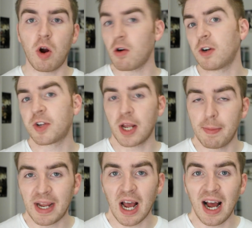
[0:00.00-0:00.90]
corners are
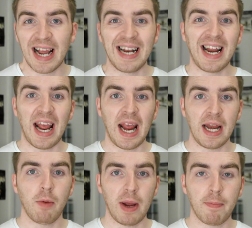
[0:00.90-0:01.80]
going to be cut in
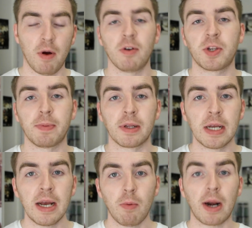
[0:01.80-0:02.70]
any way possible.
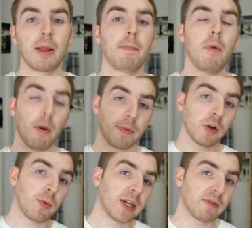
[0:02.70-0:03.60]
One of the
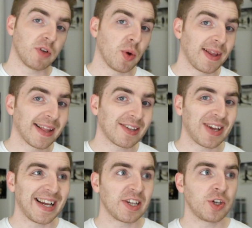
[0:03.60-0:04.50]
popular ways of doing
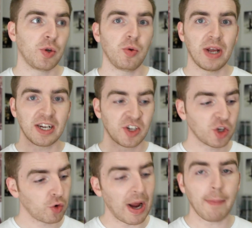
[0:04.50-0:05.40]
this is to
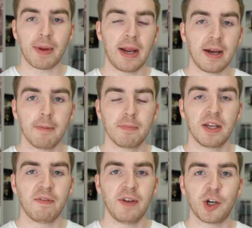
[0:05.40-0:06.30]
scrap
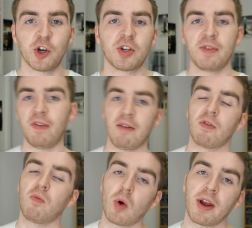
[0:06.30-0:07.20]
incomplete features in
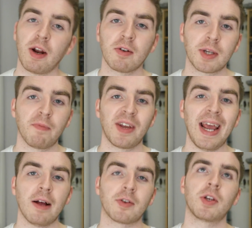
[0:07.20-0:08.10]
favour of working on something
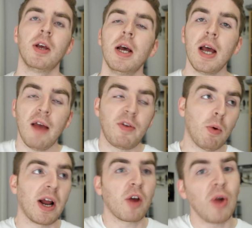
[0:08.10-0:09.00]
else. If you
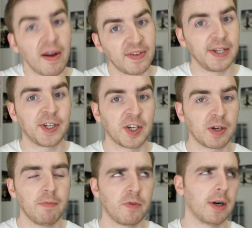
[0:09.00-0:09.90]
want a crafting
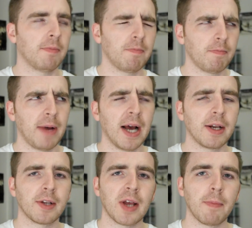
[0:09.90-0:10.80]
system, for a
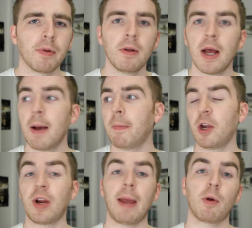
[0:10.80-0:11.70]
bad example,
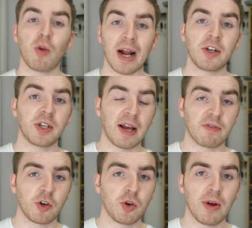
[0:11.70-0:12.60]
but your game crashes
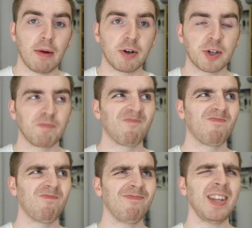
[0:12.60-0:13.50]
after 2 hours,
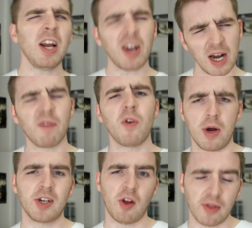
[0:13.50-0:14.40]
you're going to
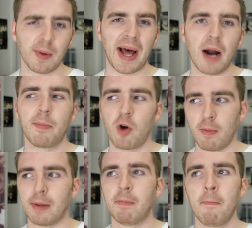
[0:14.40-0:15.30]
focus on the latter
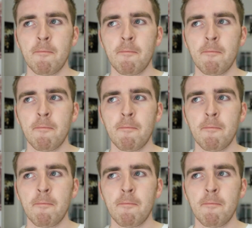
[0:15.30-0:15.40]
problem.